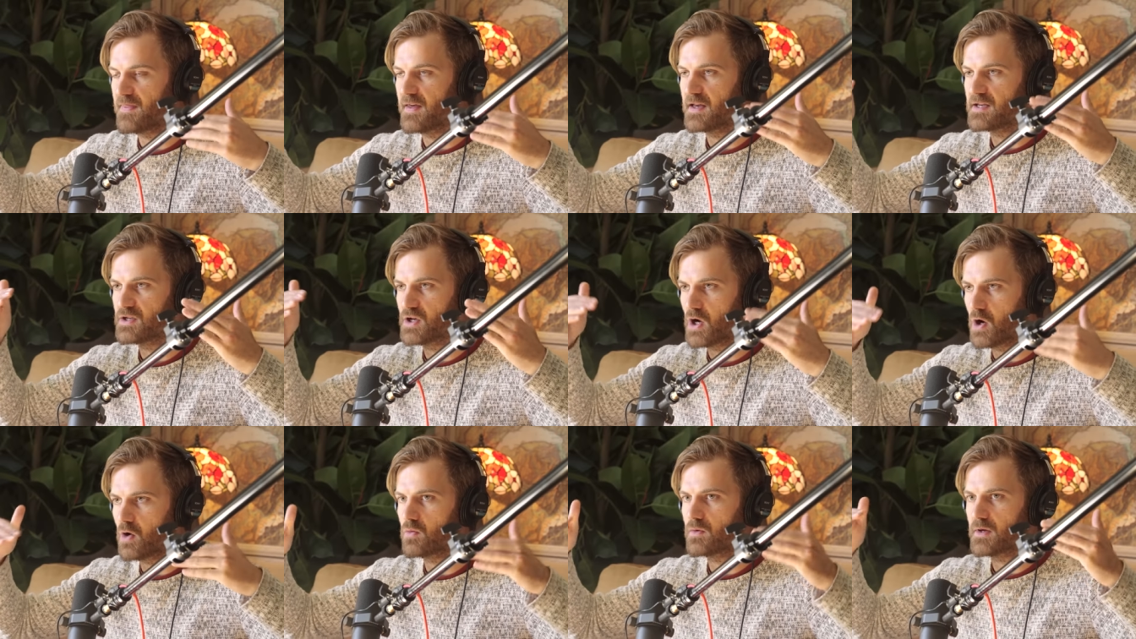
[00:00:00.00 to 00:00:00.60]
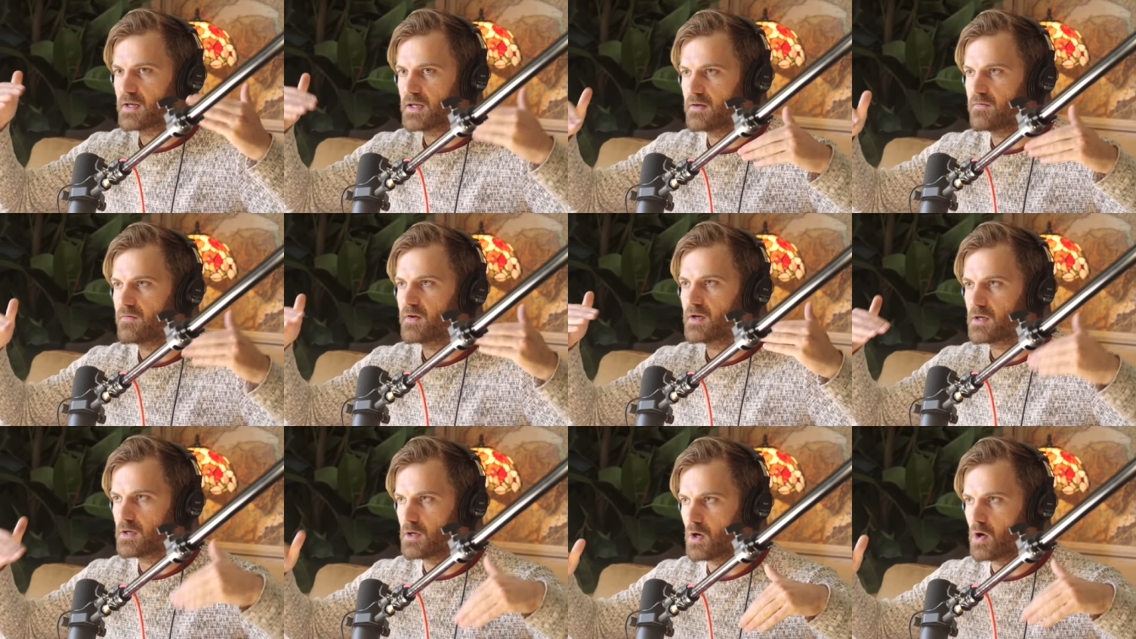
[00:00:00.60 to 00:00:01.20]
and they don't
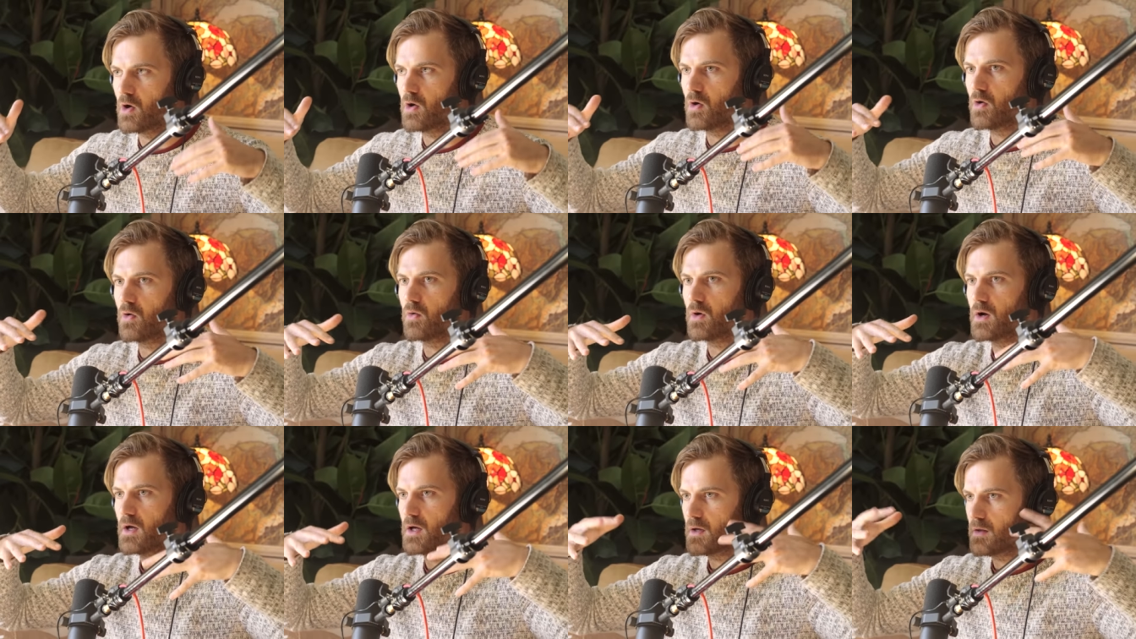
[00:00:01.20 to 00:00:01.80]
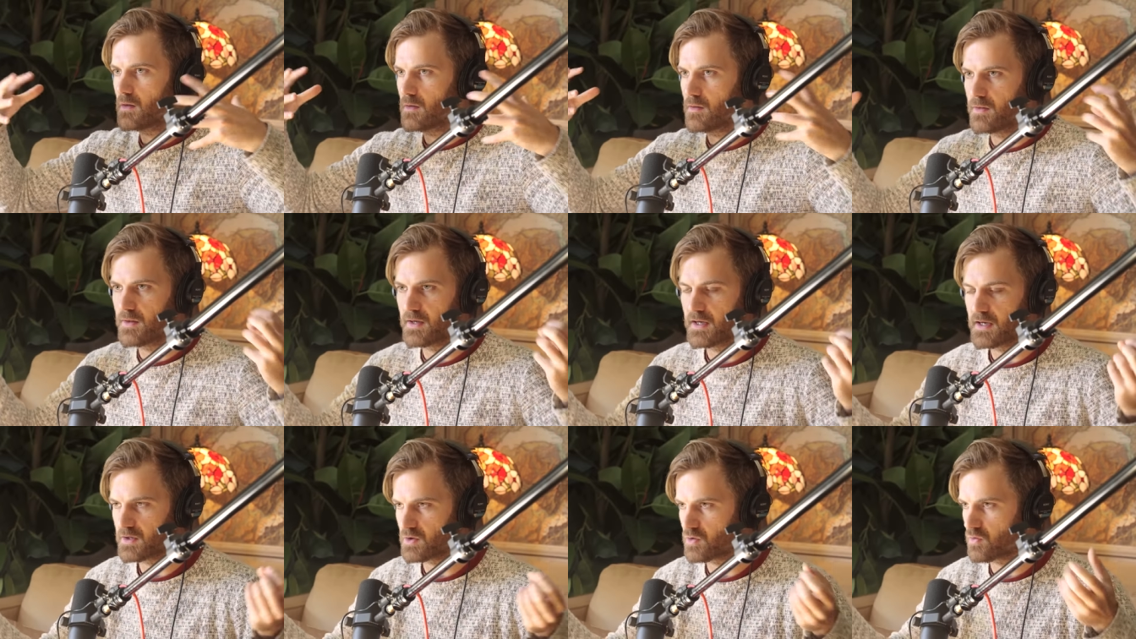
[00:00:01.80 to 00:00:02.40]
even know
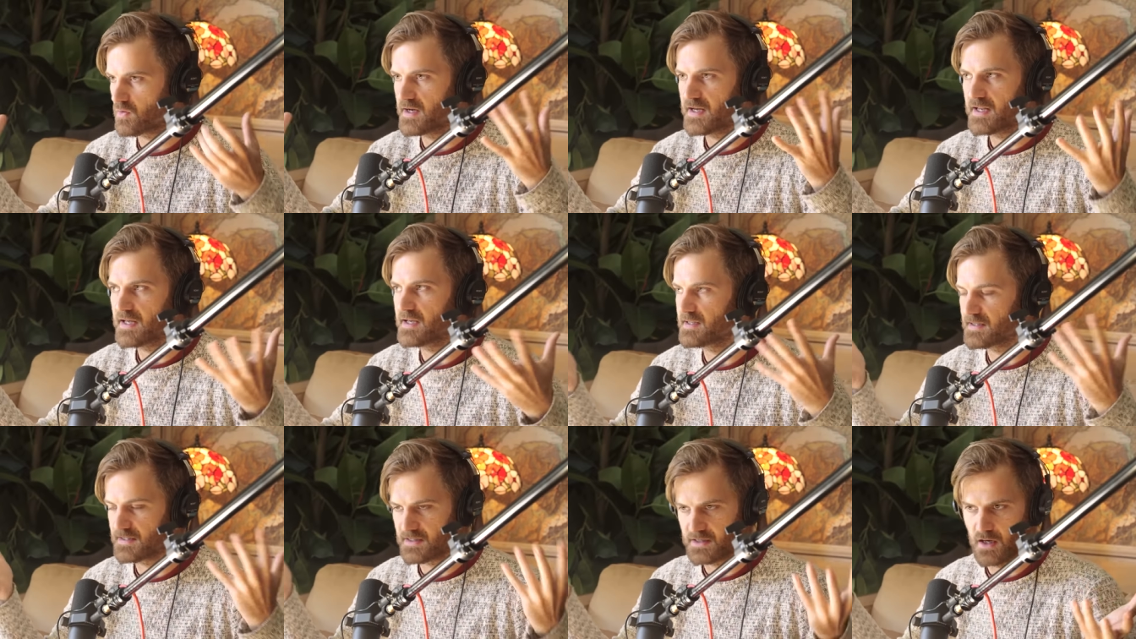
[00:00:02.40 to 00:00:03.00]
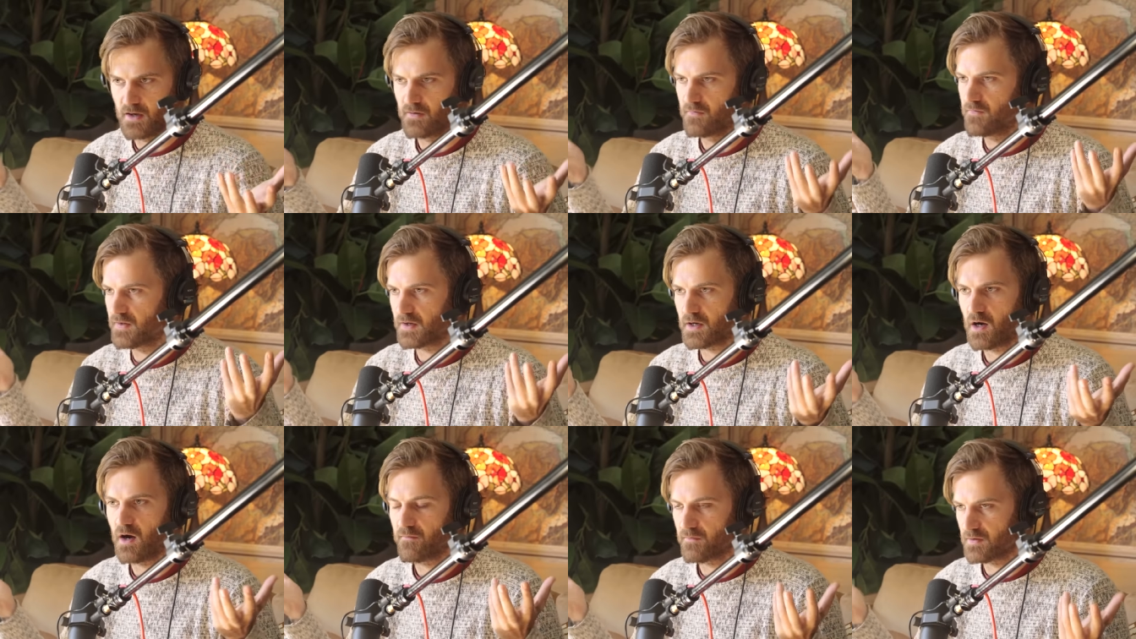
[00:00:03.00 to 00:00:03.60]
the ingredients
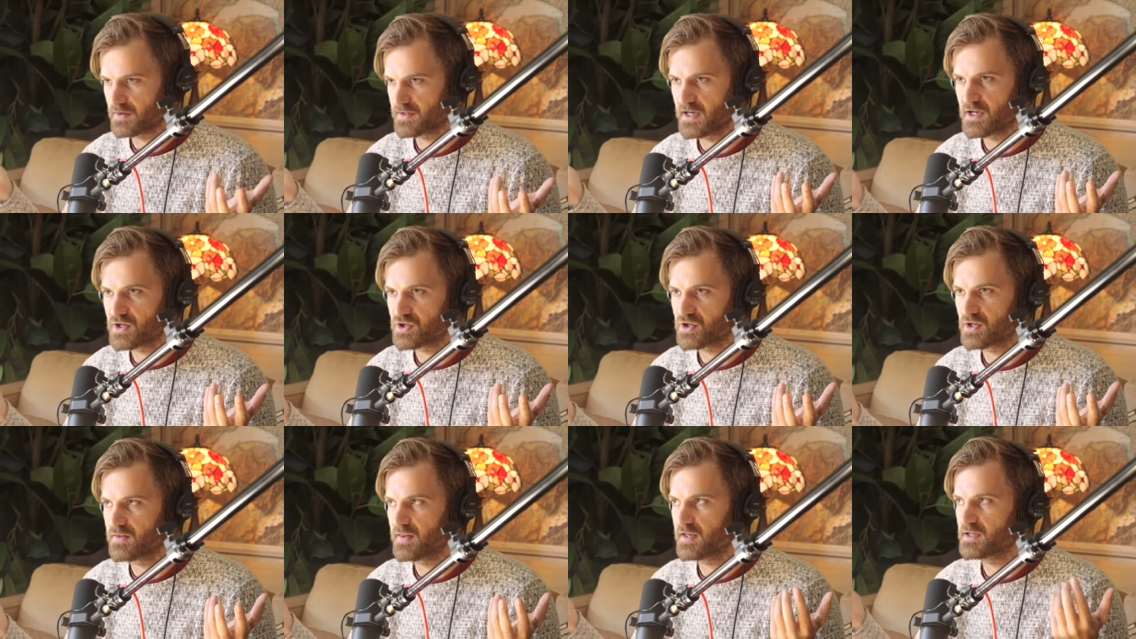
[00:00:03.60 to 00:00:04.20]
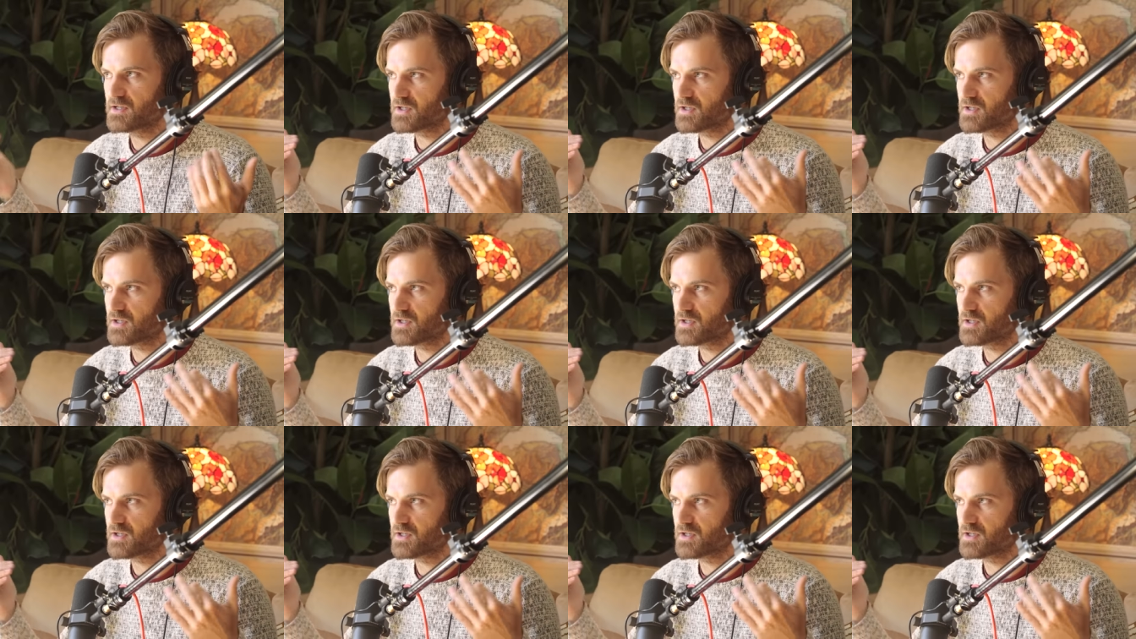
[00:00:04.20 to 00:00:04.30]
of the conversation.